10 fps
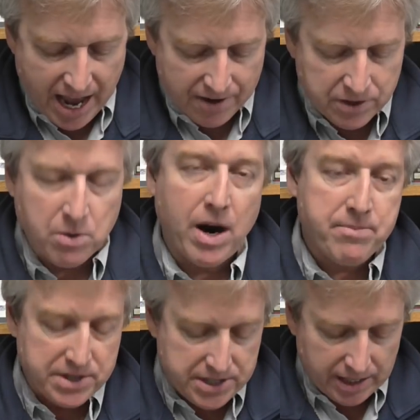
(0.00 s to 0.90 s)
Avenue
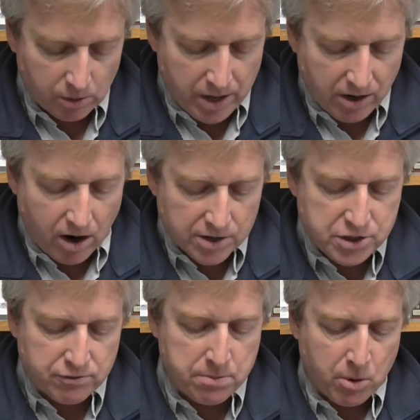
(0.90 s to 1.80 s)
up the Delaware.
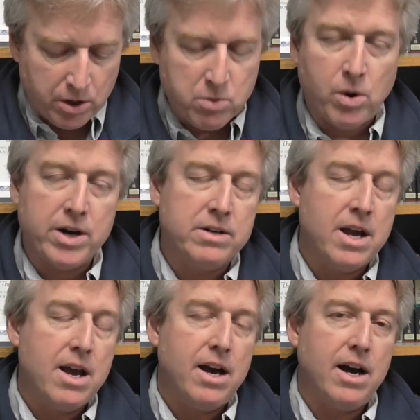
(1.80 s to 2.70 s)
Also reported
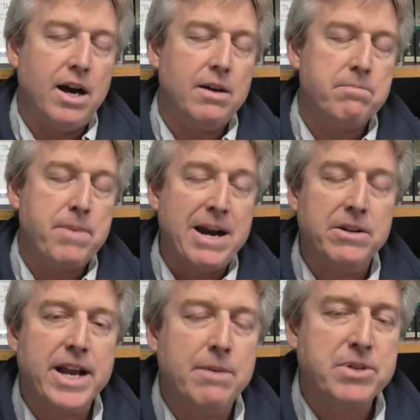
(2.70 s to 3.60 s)
one
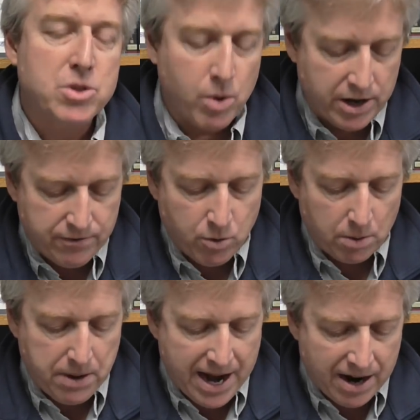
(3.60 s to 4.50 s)
apparently up to
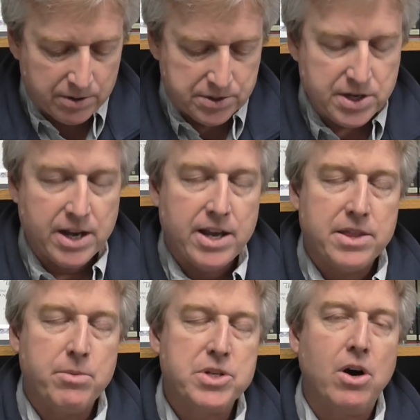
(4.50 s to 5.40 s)
24 pounds
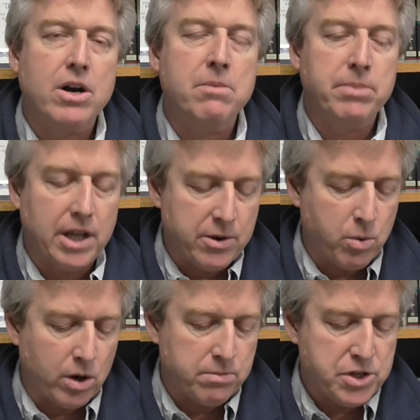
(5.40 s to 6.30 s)
that was caught on
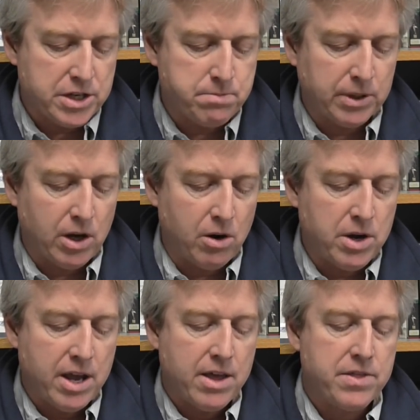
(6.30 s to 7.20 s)
bloodworm just
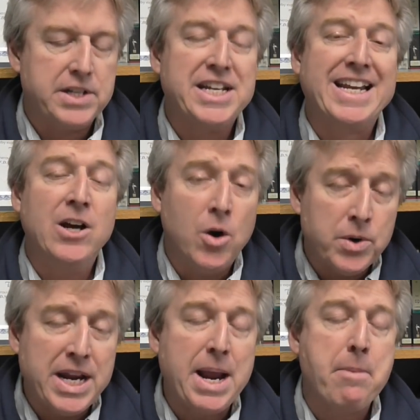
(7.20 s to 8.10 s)
below the
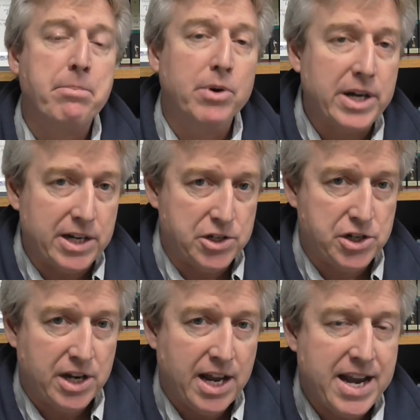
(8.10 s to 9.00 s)
Taconi
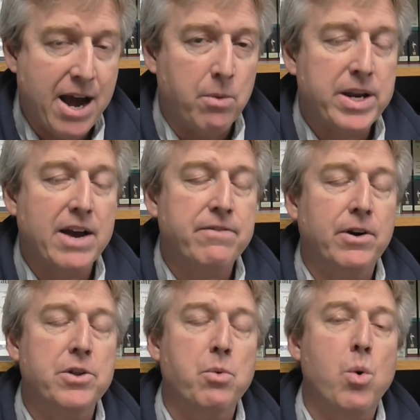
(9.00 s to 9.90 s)
Bridge. Now, we got
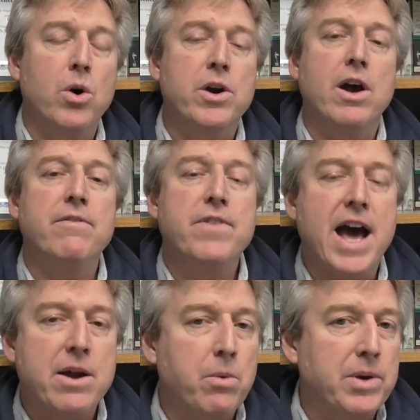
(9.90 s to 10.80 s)
further word of
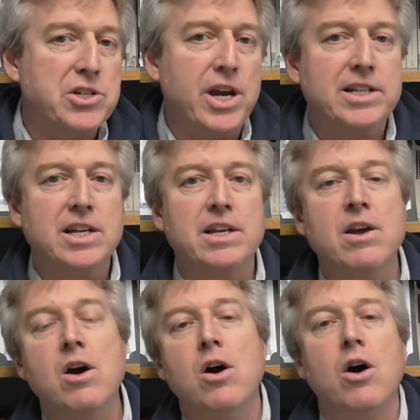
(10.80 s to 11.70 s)
that when we checked
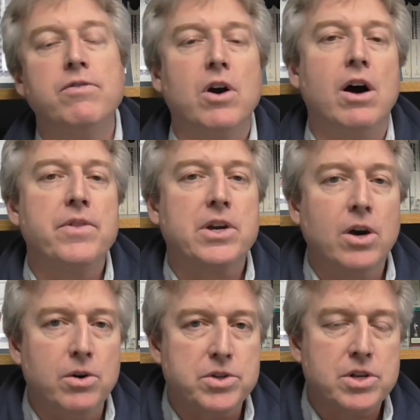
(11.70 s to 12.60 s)
in over on the
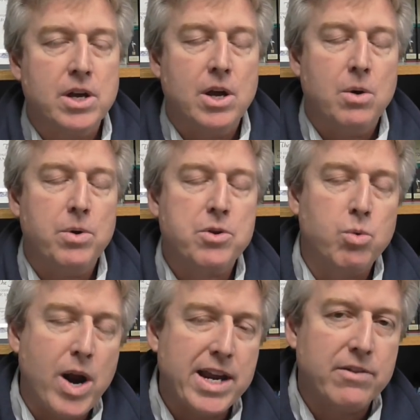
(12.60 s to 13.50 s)
coast with
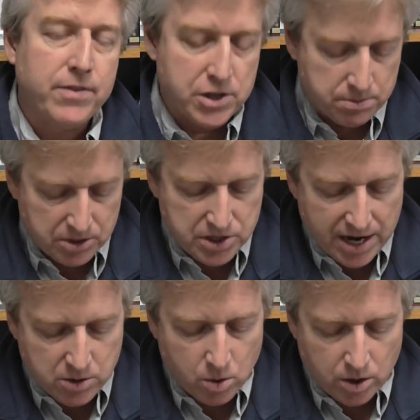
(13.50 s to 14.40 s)
Greg at Fisherman's
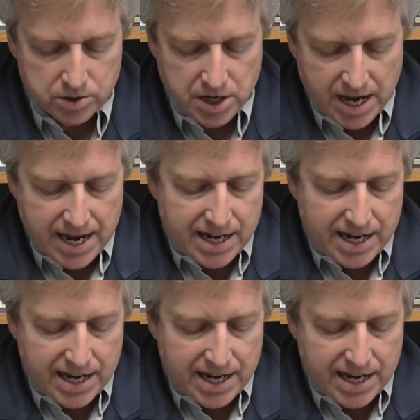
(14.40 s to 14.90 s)
Headquarters.